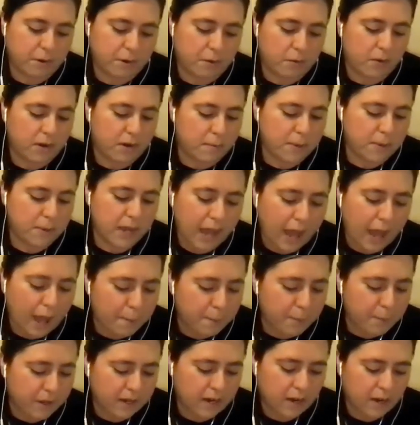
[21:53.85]
I want to be
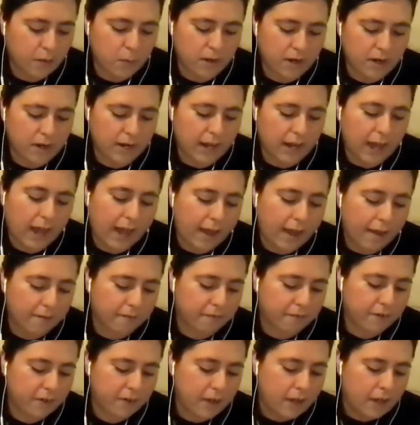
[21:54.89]
happy, and I want to laugh.
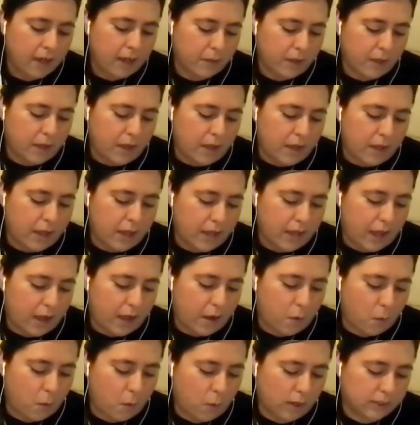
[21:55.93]
I
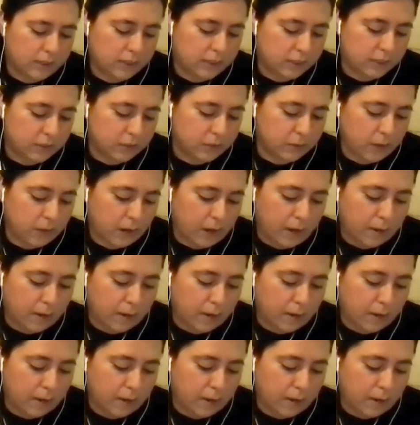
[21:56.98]
want to